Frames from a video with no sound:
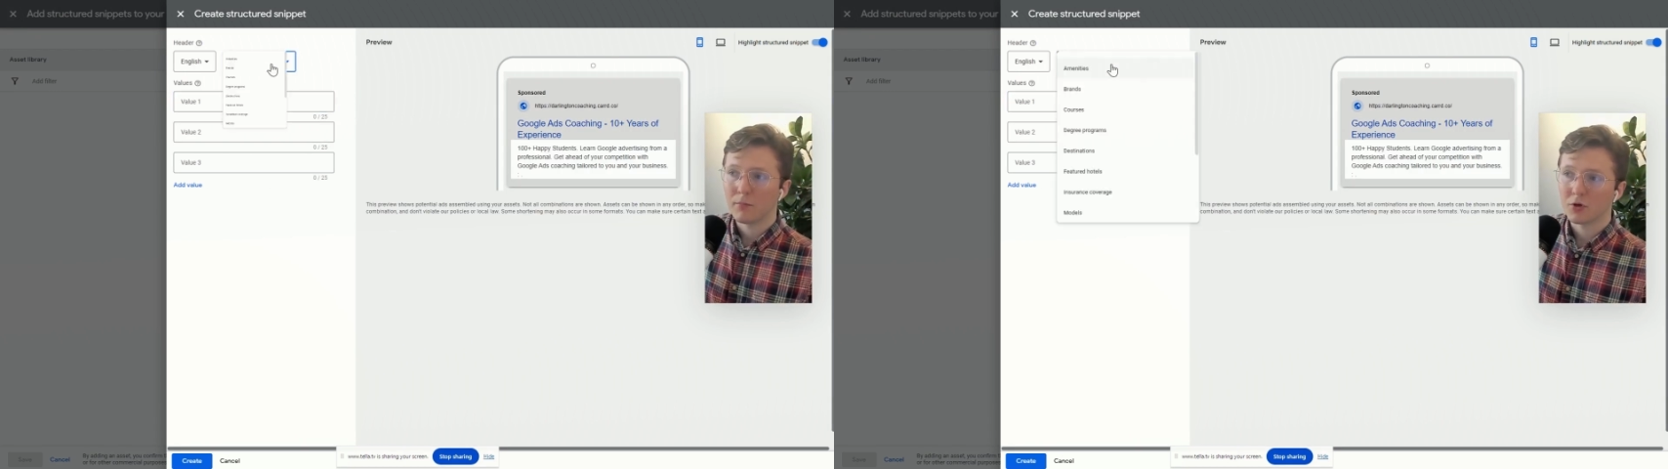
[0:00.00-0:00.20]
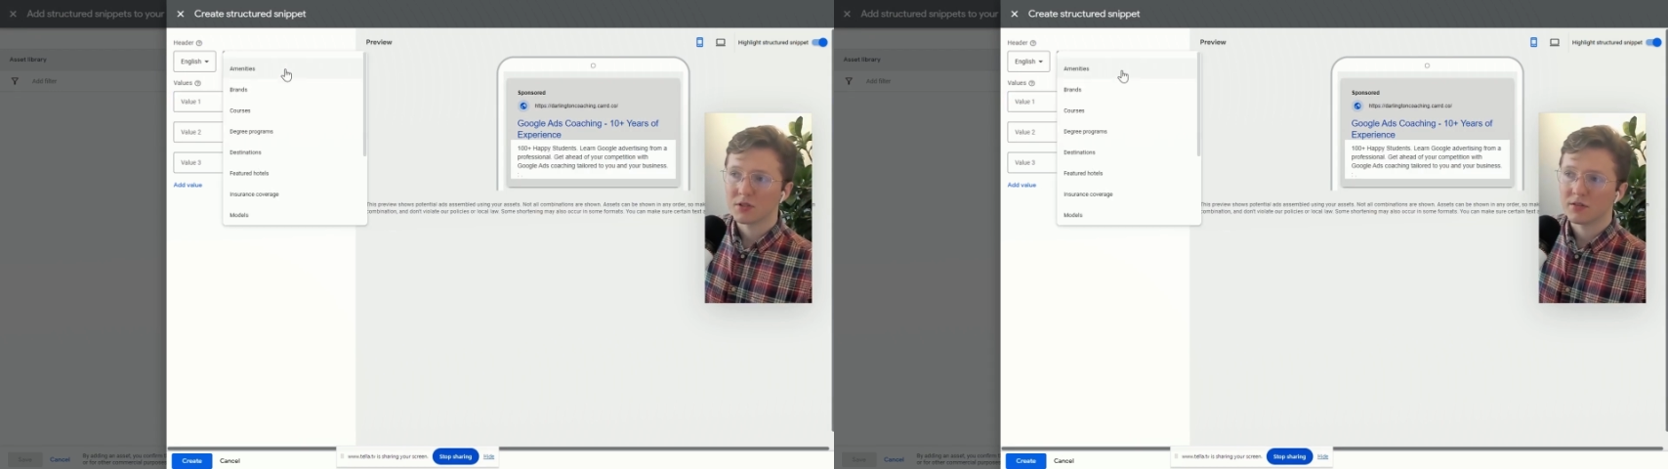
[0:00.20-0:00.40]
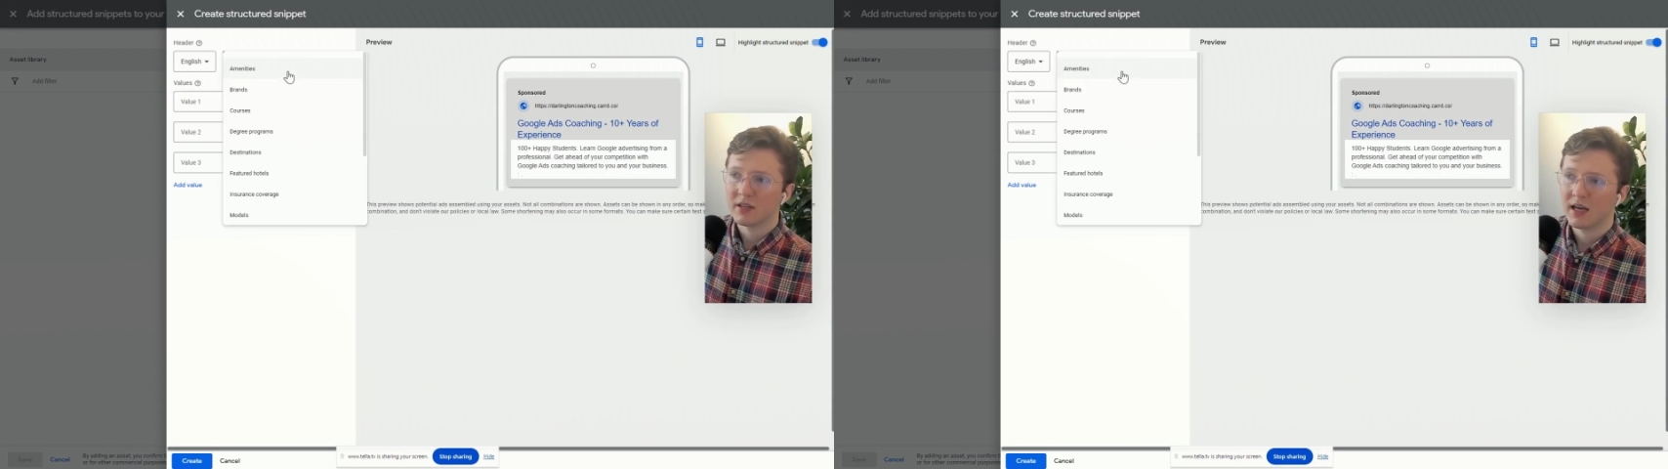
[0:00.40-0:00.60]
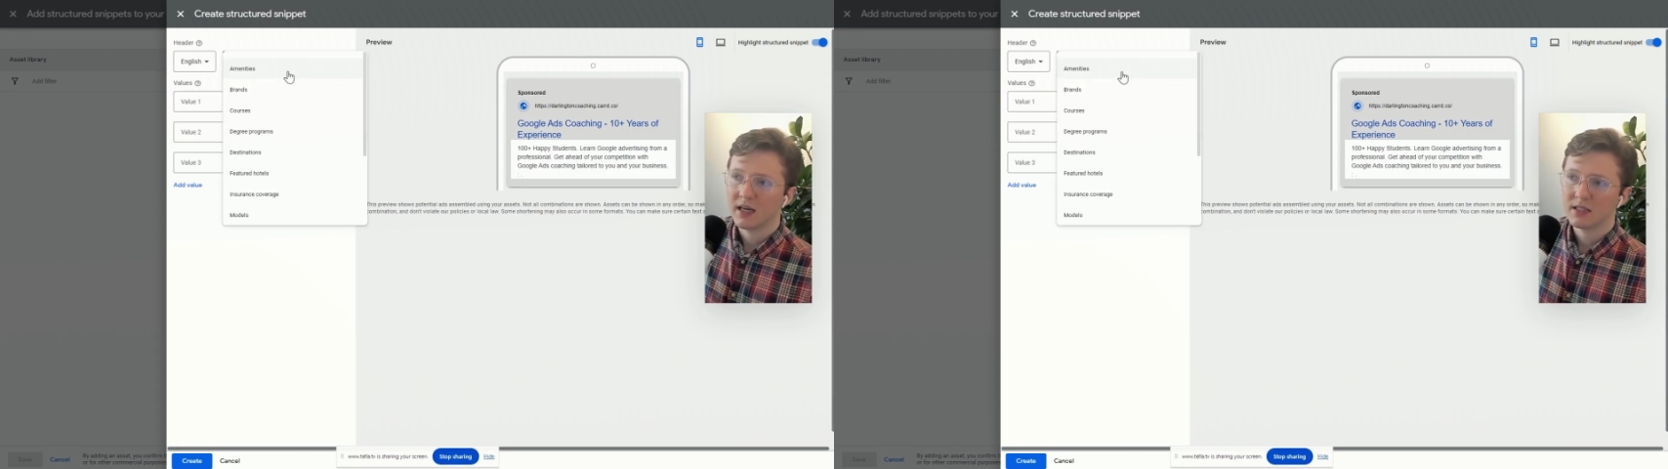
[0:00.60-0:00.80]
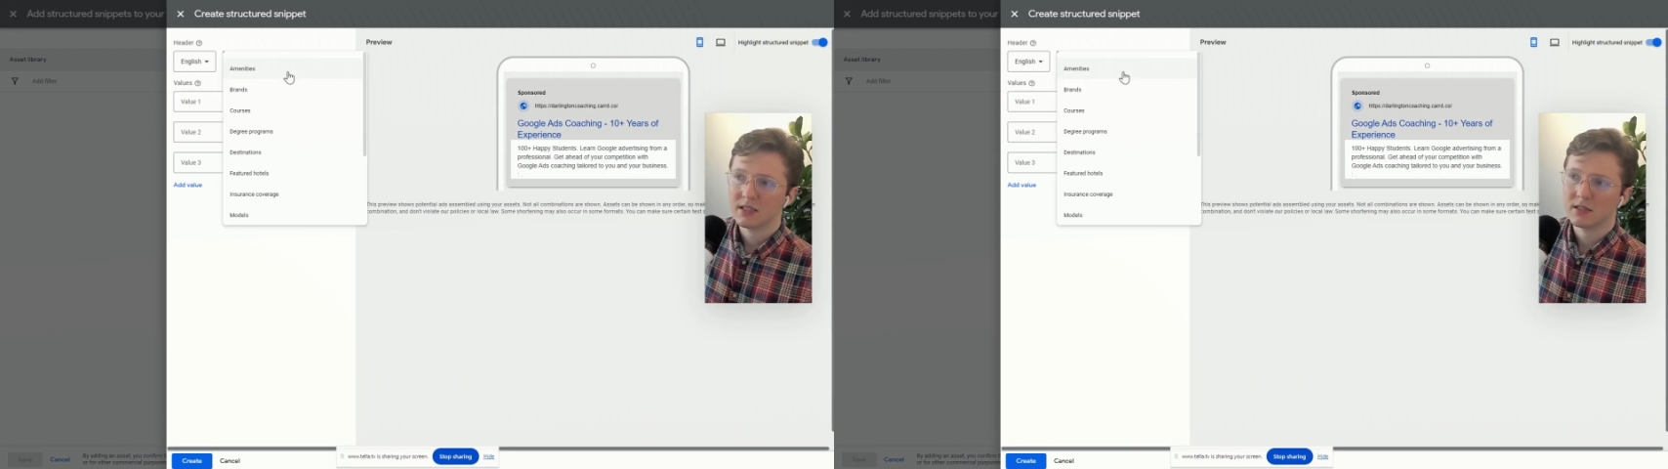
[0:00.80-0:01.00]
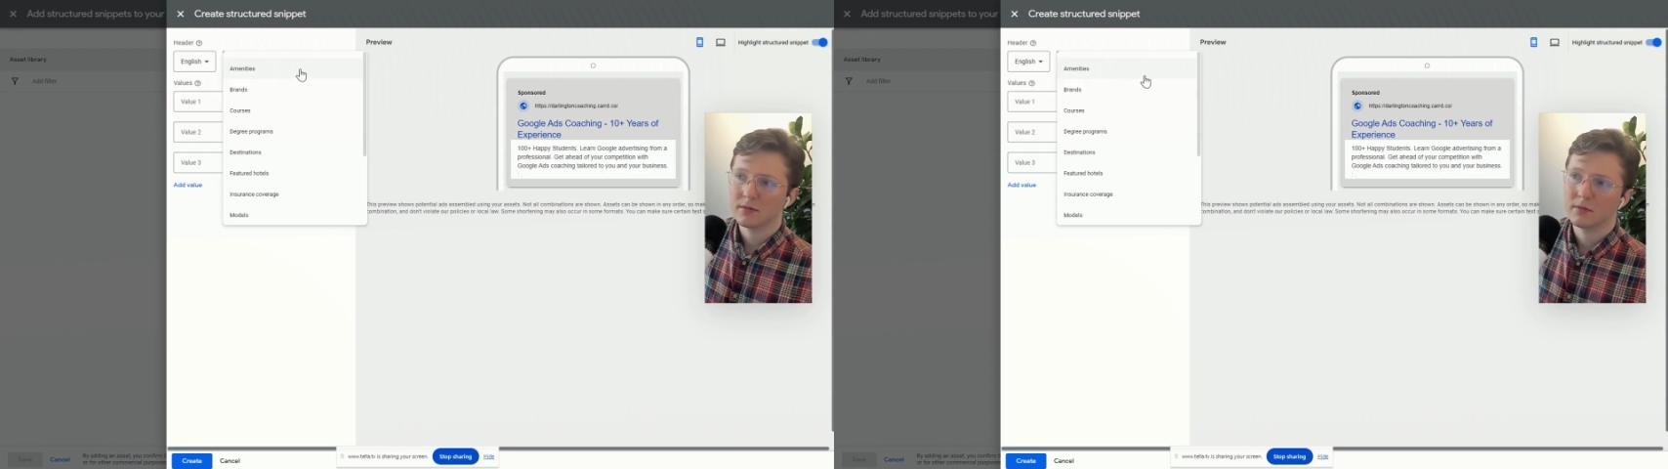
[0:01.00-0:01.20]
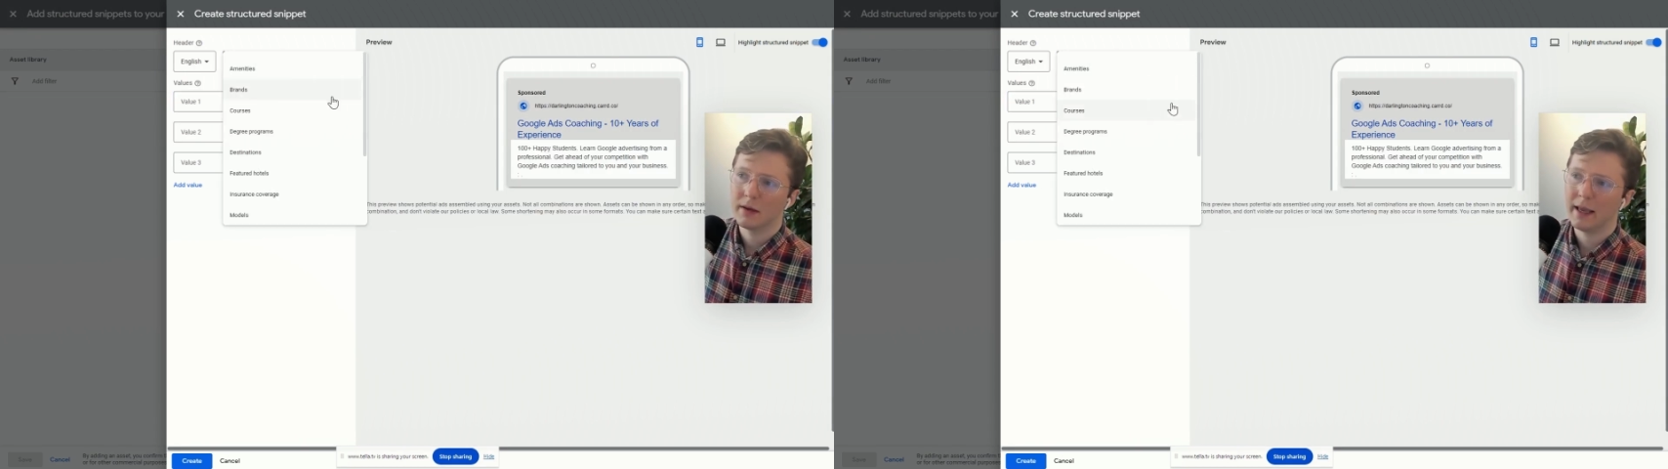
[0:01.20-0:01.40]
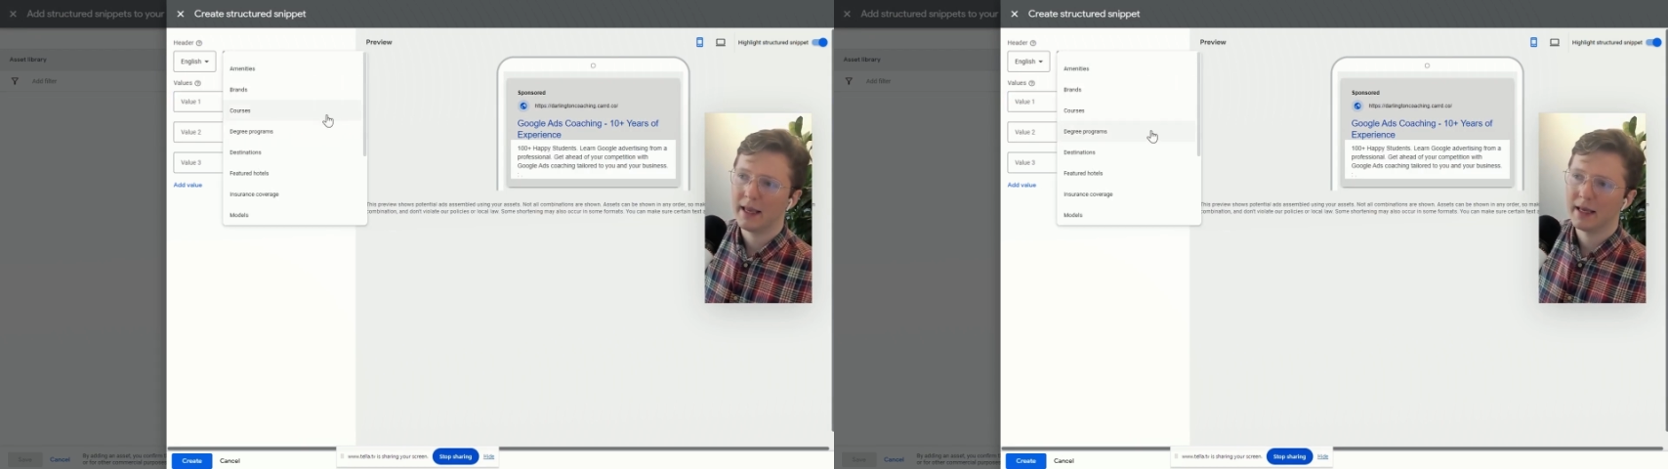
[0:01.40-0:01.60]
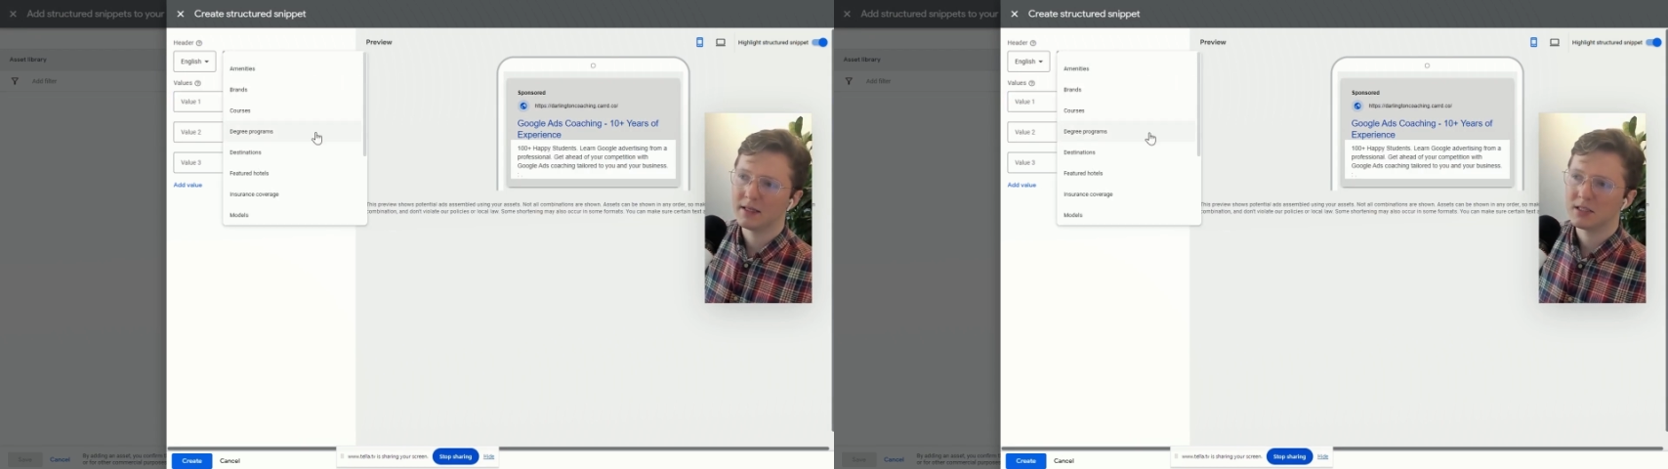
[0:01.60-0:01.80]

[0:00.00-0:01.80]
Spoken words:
burst of text. And